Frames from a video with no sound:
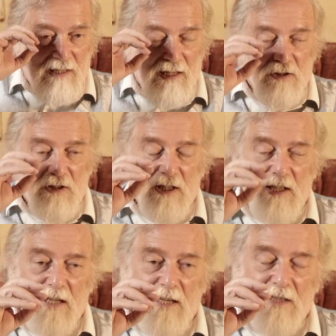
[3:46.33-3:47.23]
is
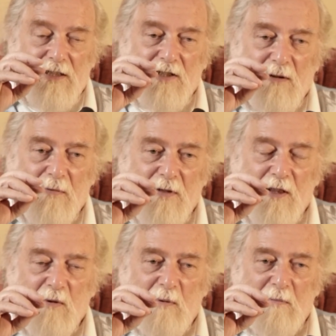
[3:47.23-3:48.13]
something
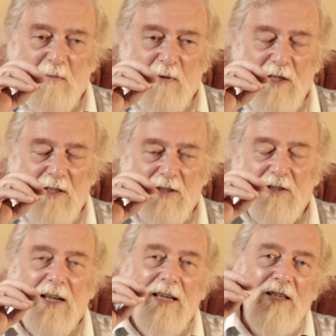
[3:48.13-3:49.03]
that we need to
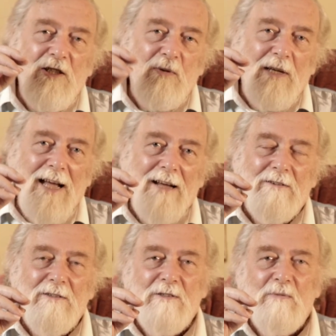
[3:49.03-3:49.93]
take into
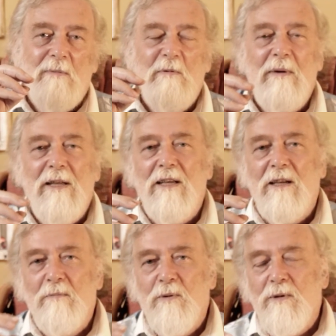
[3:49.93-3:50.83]
account when we're making
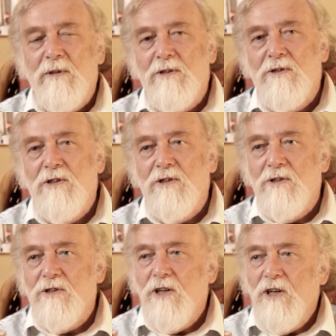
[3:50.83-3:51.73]
important
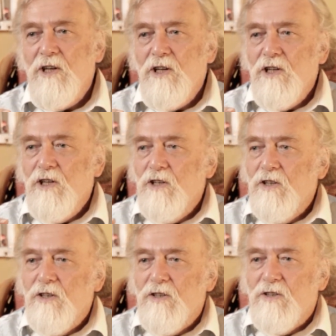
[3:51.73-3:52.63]
decisions.
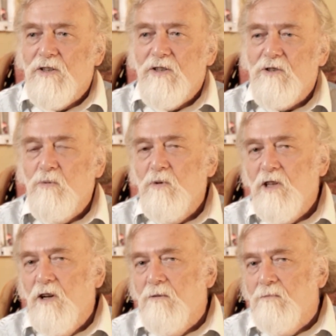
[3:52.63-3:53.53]
There's always
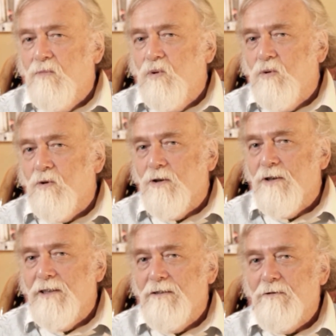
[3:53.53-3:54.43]
a lot
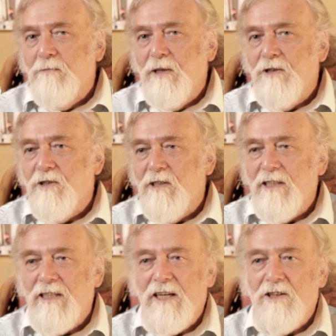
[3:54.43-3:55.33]
more information
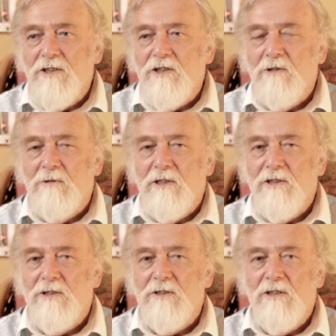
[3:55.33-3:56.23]
in any
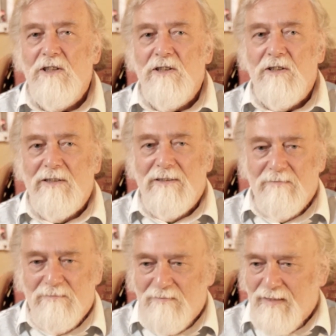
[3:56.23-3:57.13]
situation
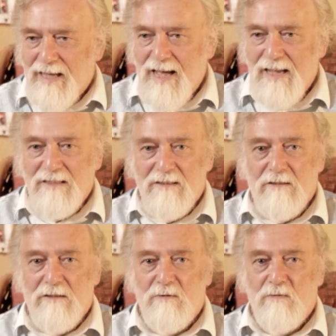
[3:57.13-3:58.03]

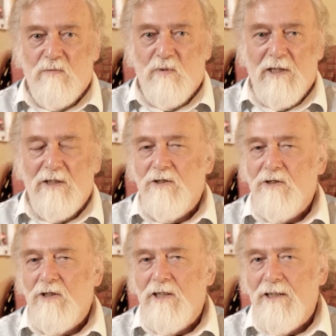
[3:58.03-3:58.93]
than we can
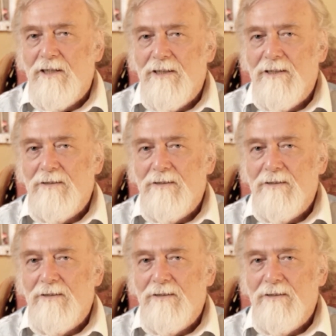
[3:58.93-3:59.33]
see.